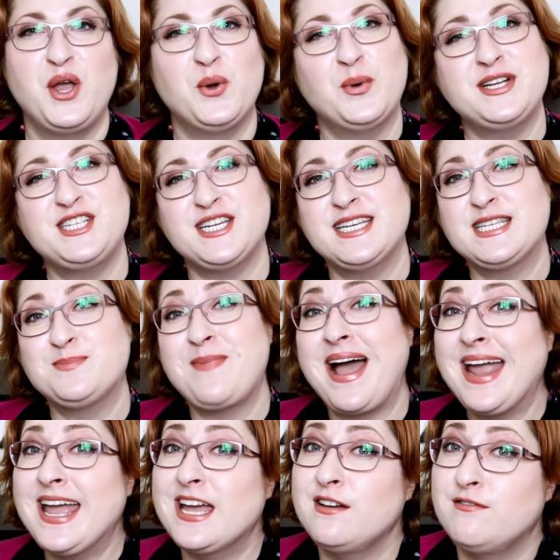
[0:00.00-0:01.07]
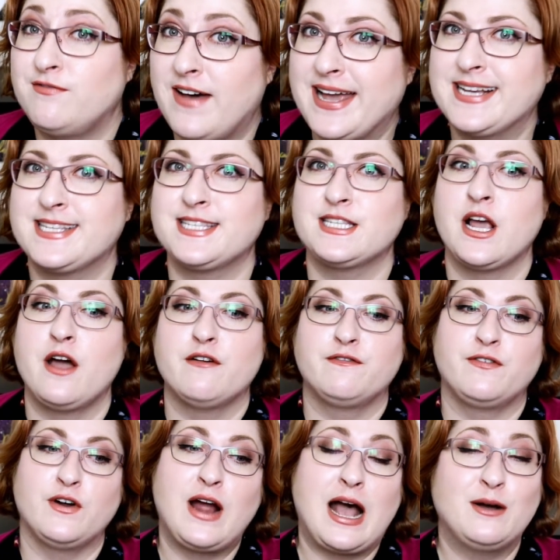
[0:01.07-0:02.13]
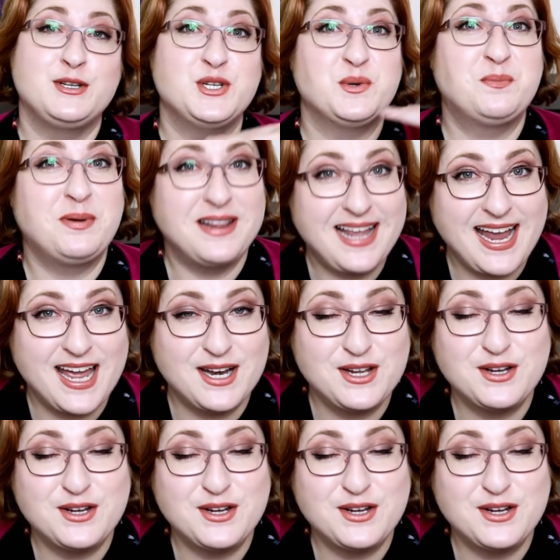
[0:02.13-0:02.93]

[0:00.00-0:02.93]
which is my advice for how to plan